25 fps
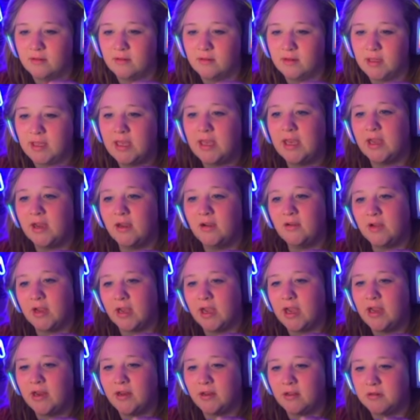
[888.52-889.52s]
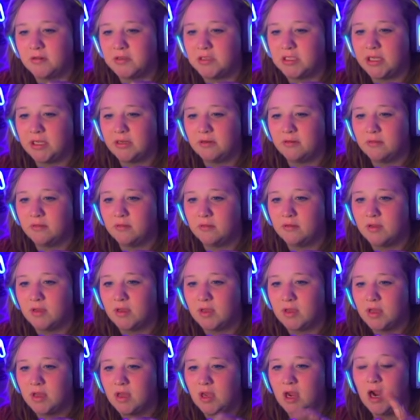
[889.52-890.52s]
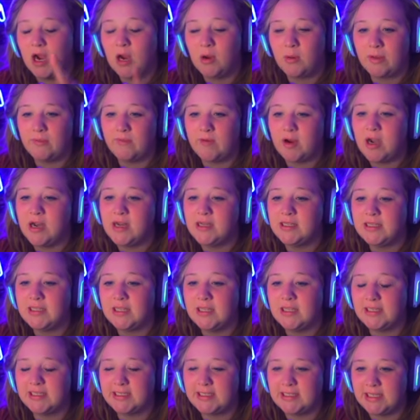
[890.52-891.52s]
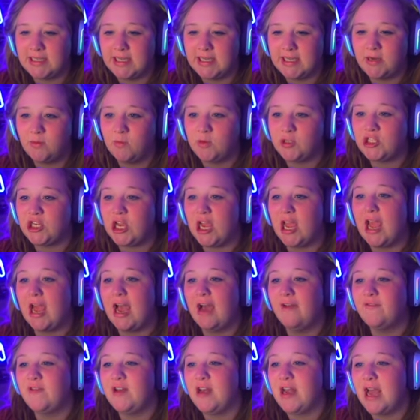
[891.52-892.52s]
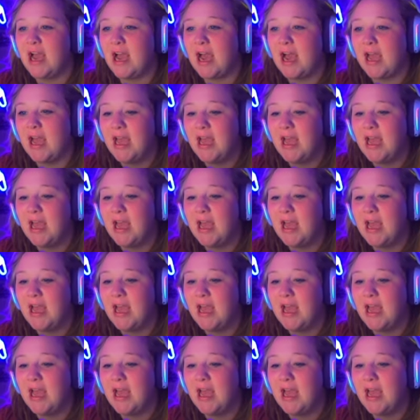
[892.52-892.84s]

Yeah, okay, I understand. All right, we've already done the seed, which I have not.